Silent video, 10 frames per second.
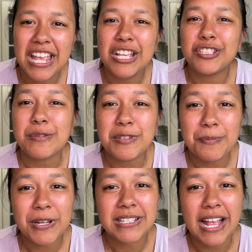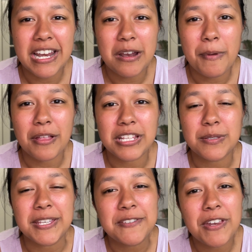So I'm super excited about this
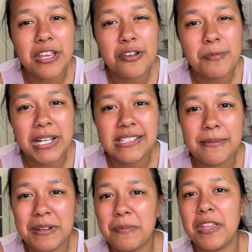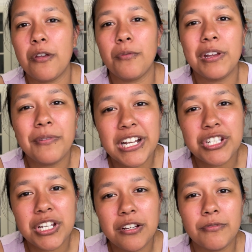week's video because I'm going to be rearranging,